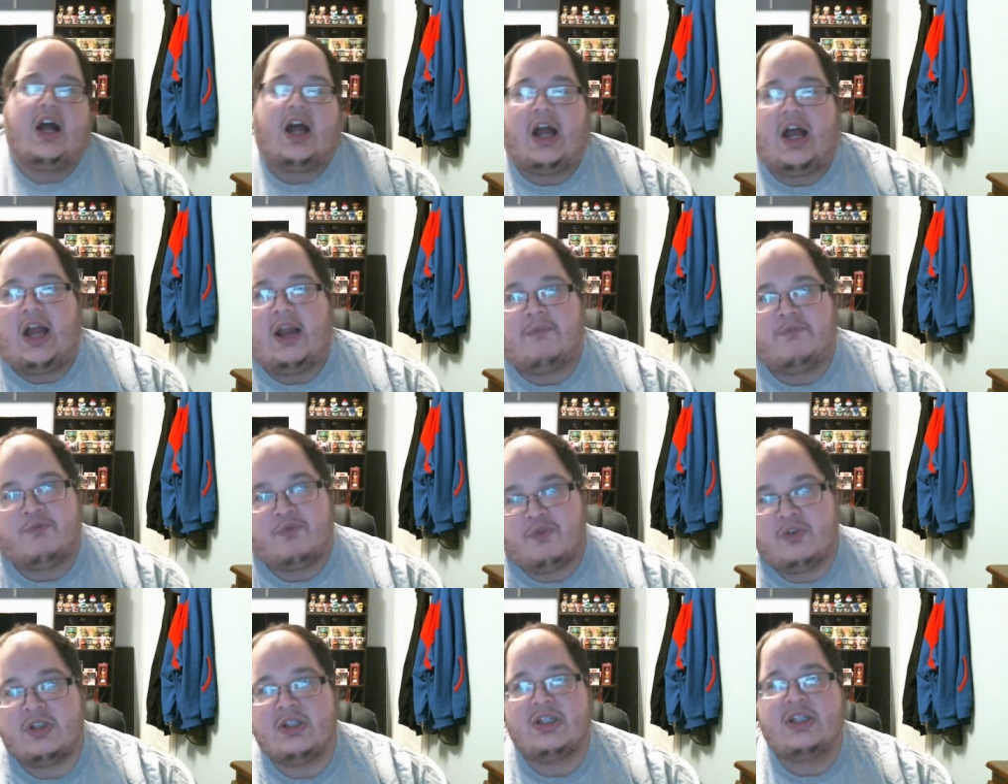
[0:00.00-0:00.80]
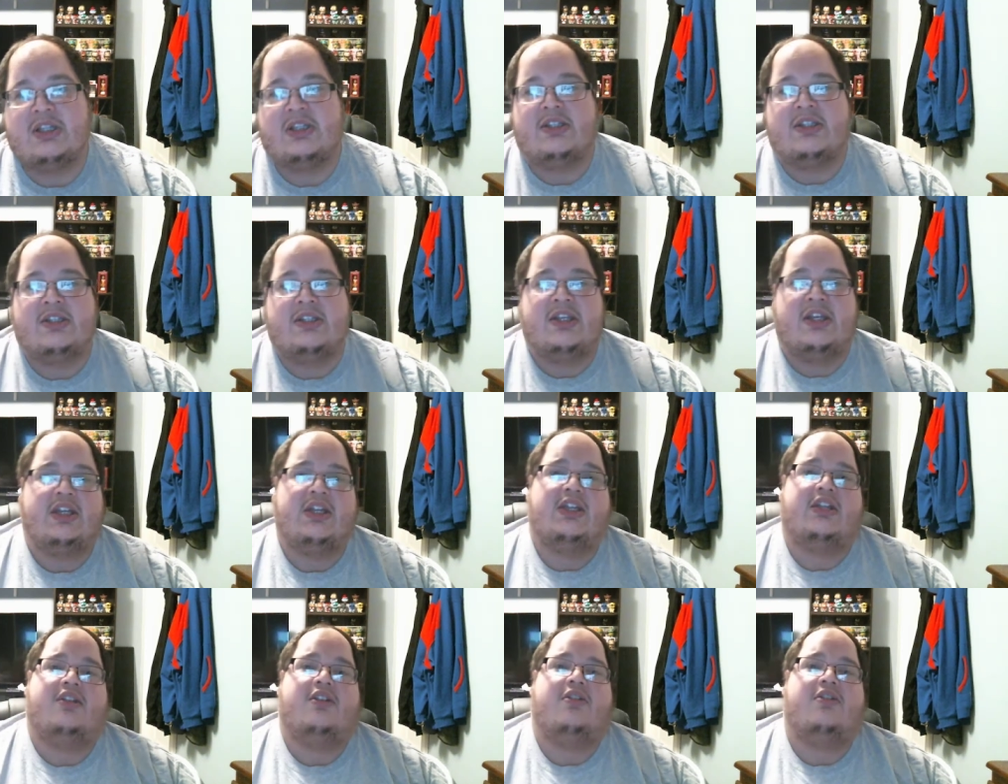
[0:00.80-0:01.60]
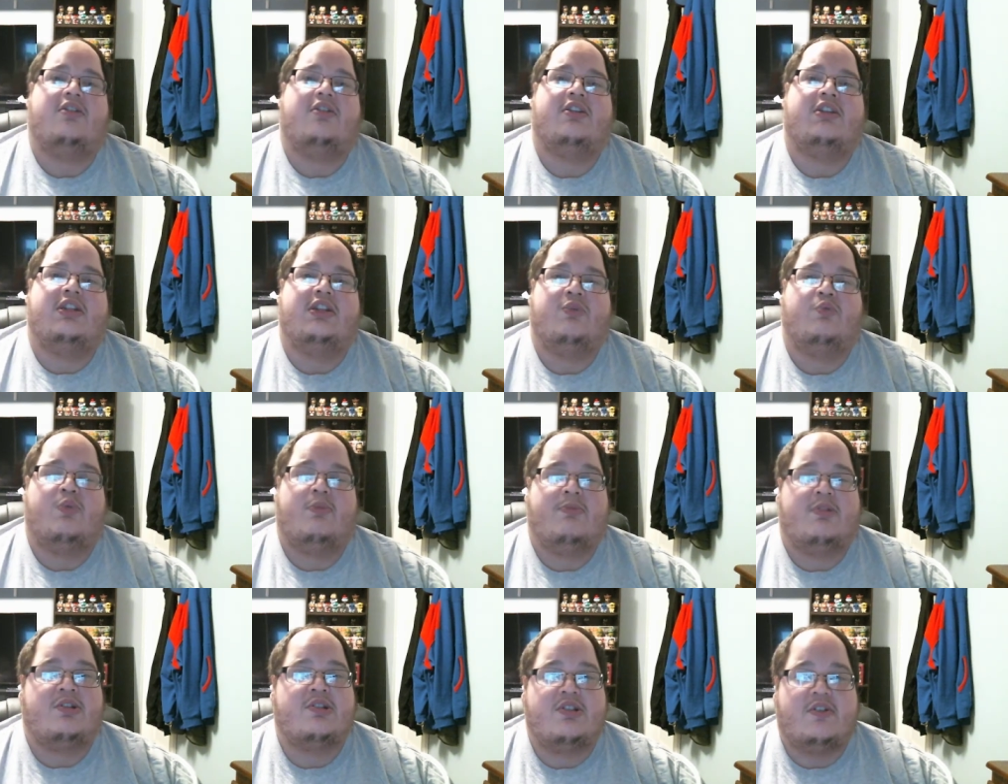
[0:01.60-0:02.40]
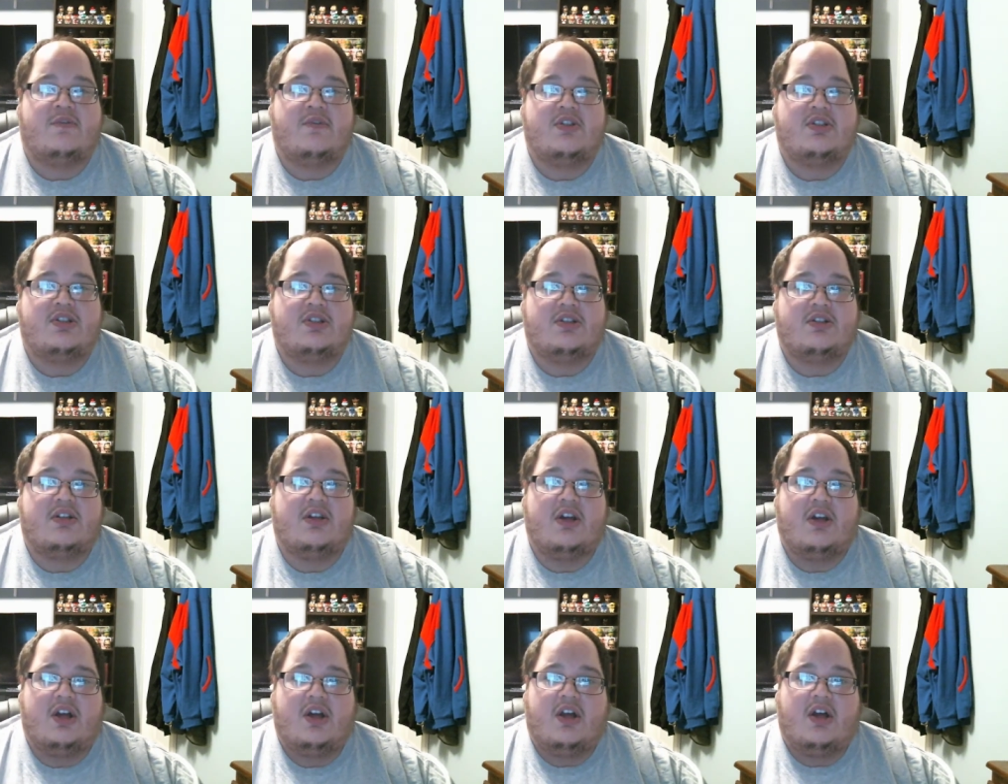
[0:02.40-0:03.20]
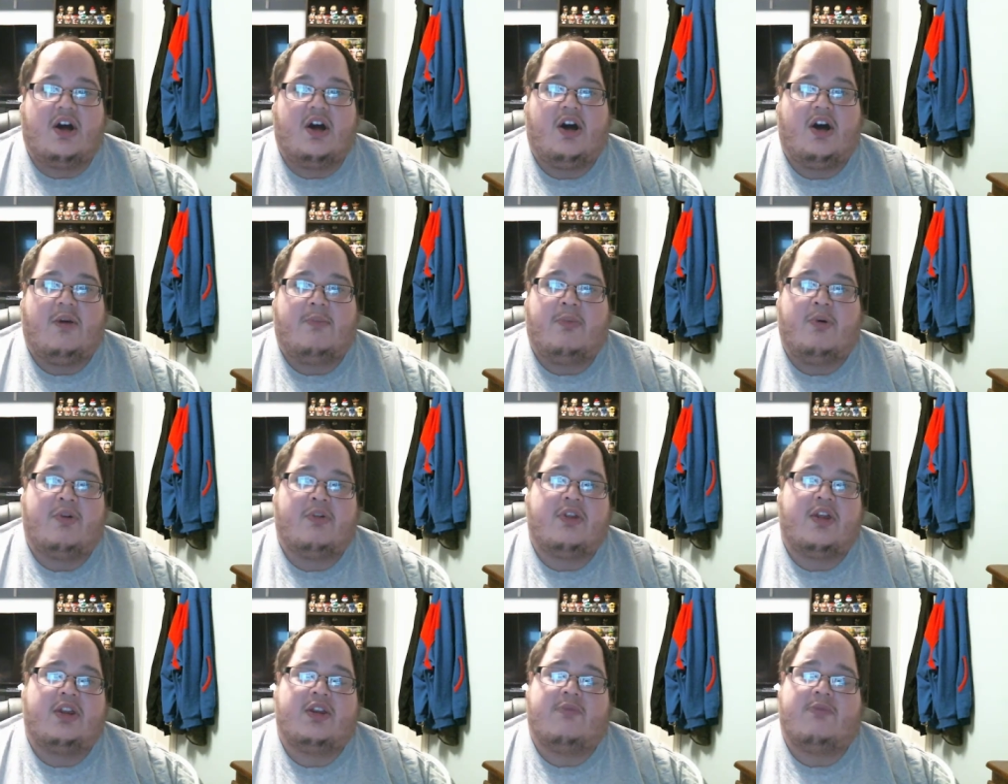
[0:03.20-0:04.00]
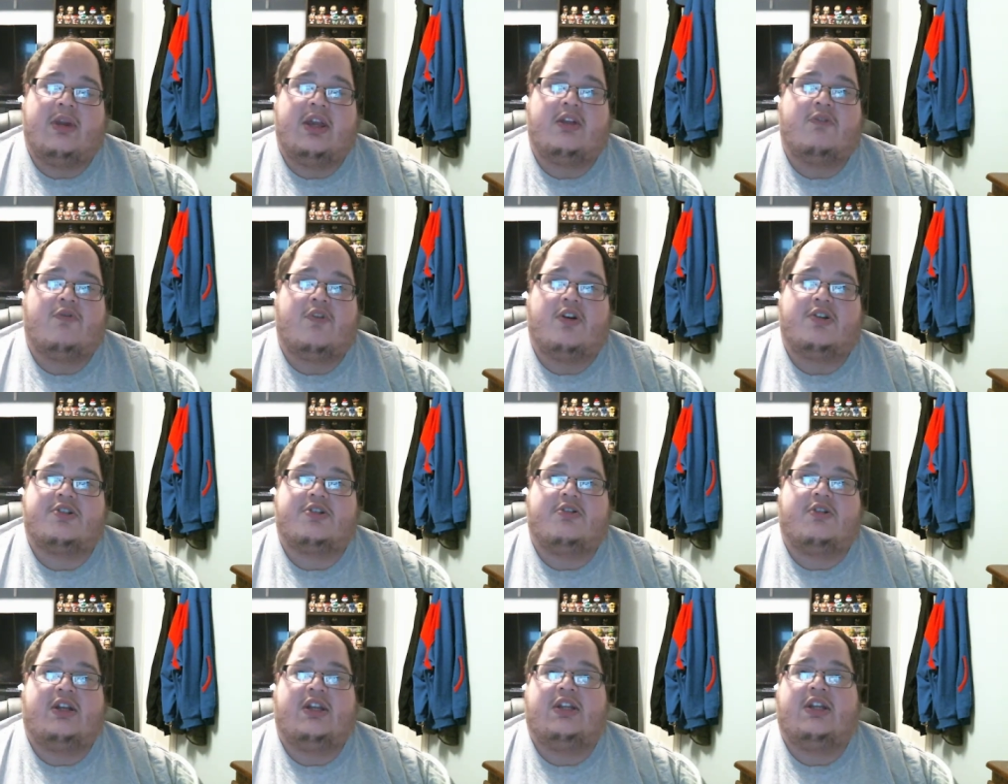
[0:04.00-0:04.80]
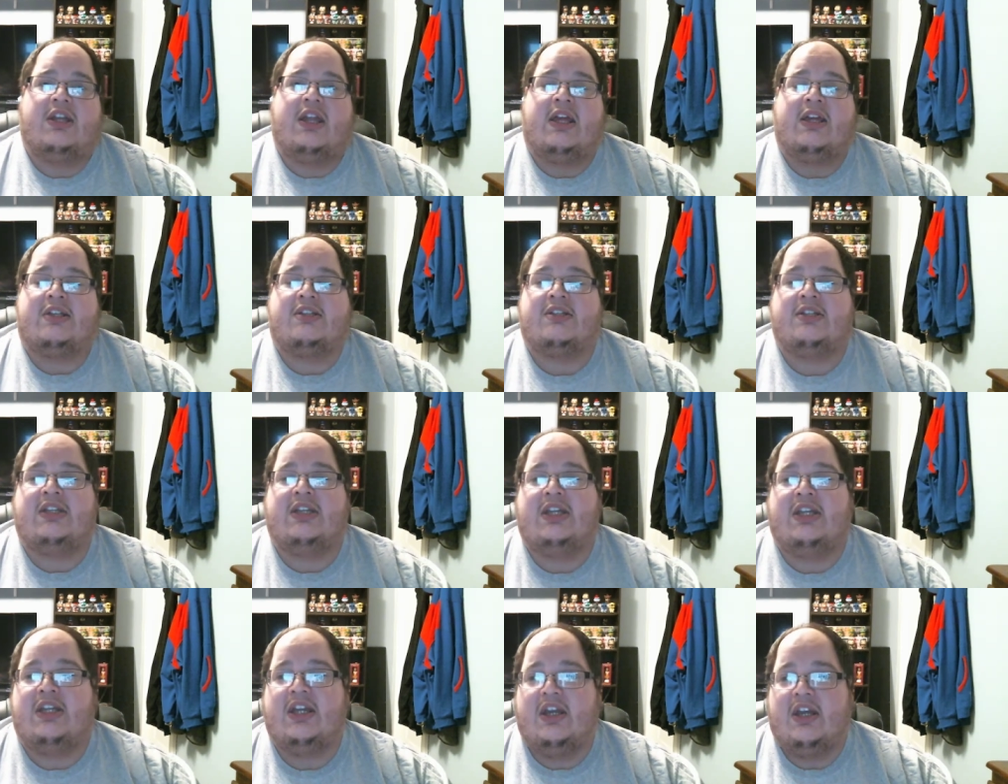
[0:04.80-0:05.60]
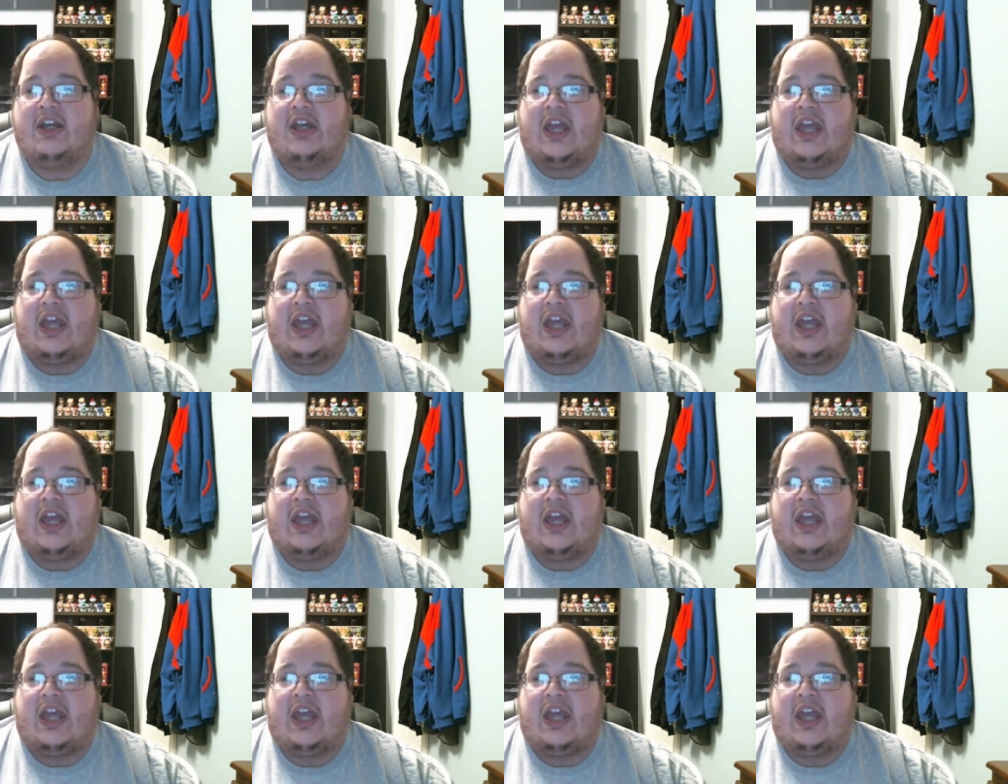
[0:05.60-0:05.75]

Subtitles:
I'm really digging the women's division, both on the main roster and NXT.